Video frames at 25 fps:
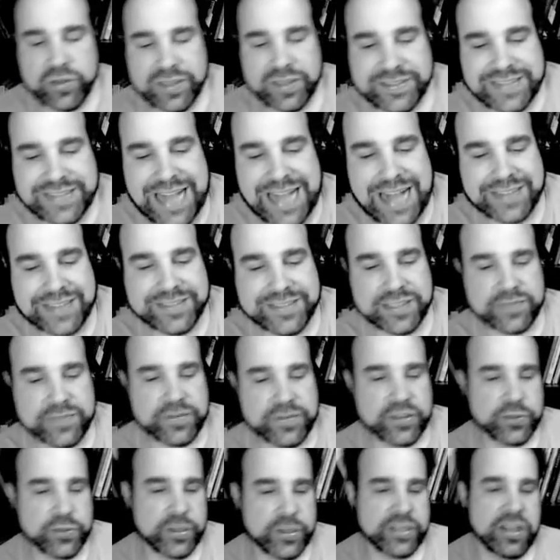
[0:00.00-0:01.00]
Assassin
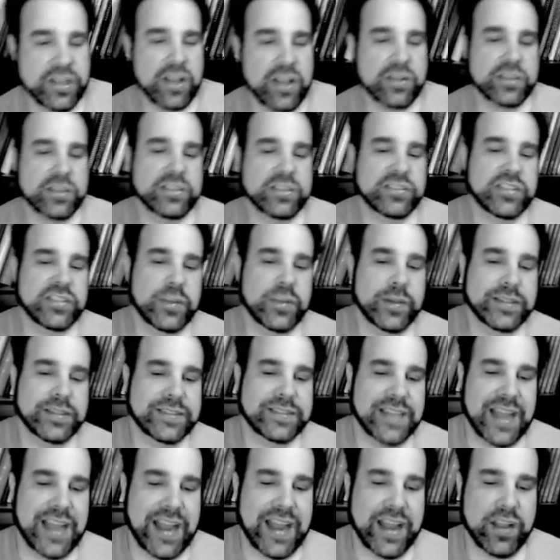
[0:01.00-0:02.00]
for three dollars
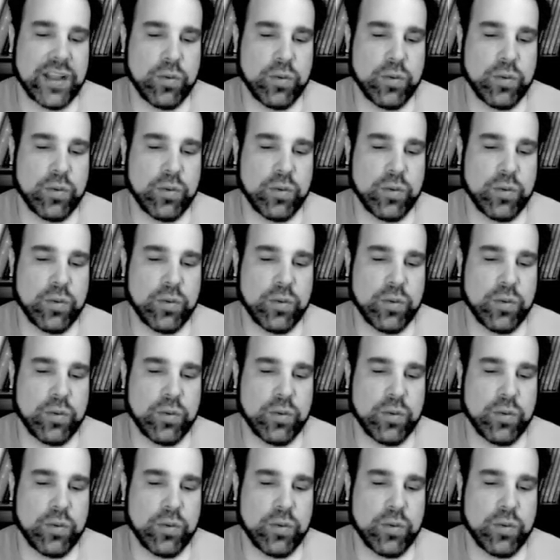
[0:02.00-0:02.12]
USA.